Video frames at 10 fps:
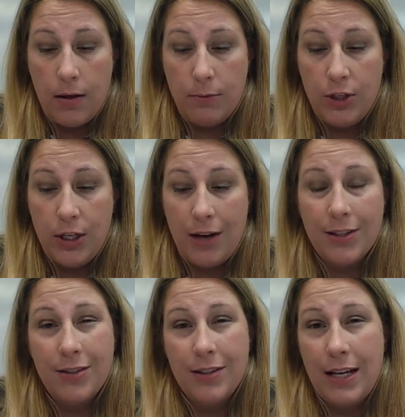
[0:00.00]
She
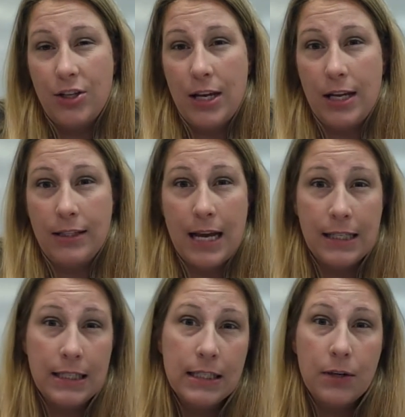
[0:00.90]
has
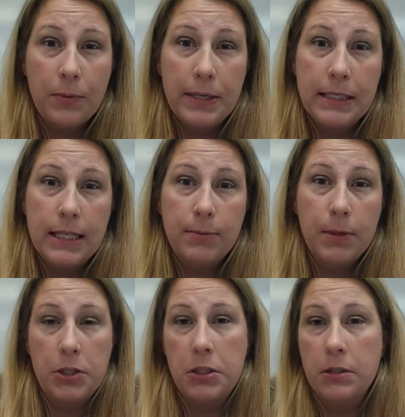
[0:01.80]
accidents at recess
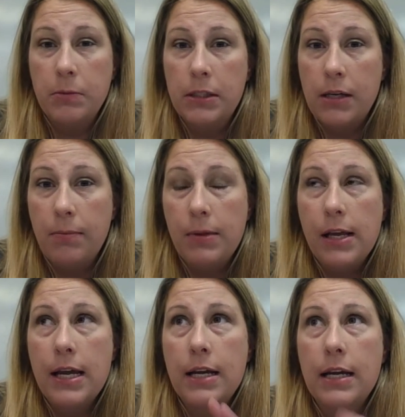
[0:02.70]
because she doesn't want to stop
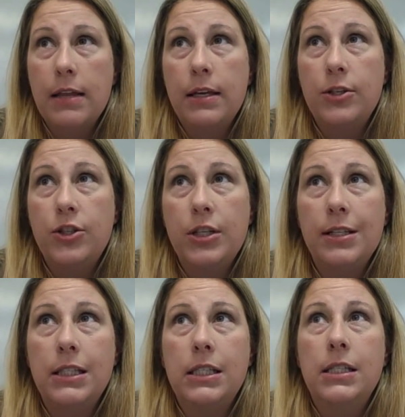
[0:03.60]
playing, and then she
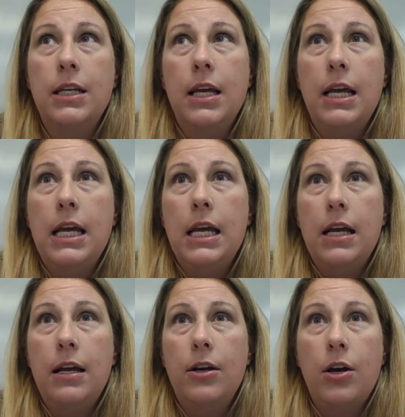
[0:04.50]
doesn't
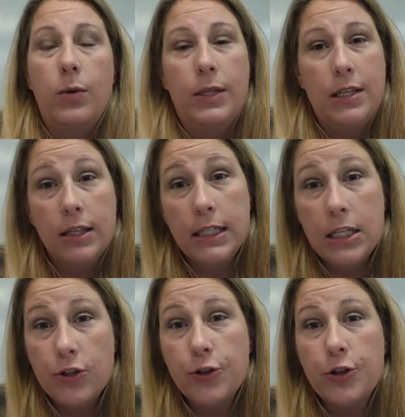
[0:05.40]
go and tell a
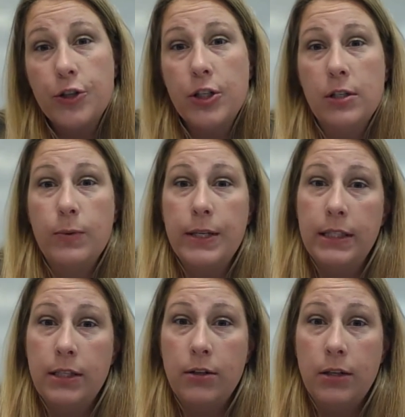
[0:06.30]
teacher. She just waits
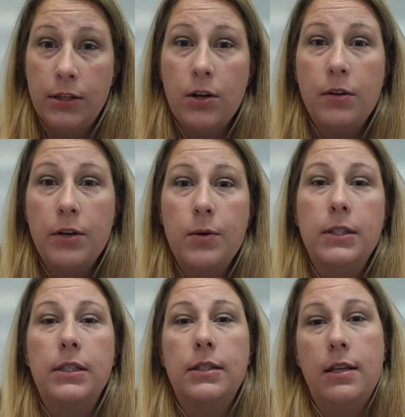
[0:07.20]
until an adult
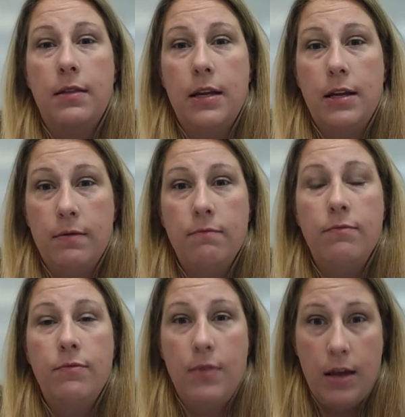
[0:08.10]
notices, and then
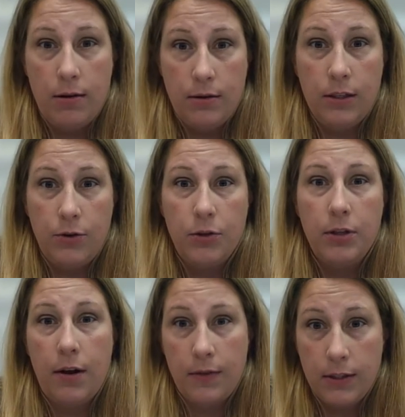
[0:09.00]
they send her to
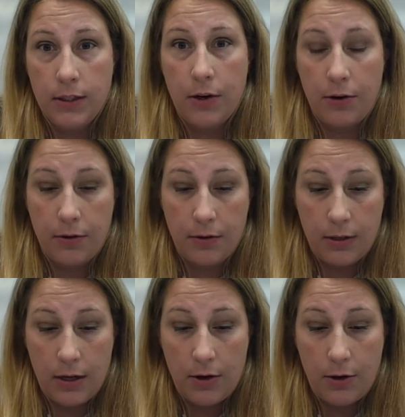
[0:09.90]
the office to get
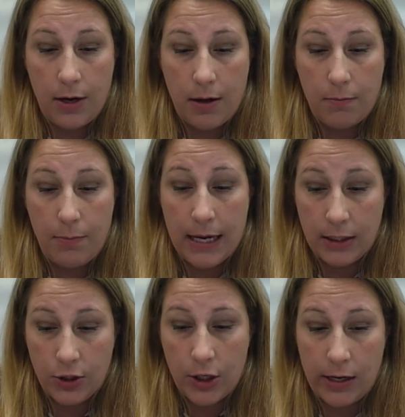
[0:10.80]
her
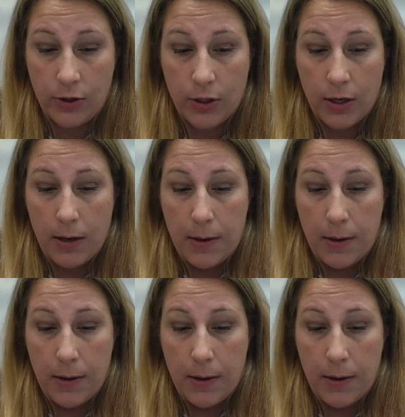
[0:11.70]
pants changed.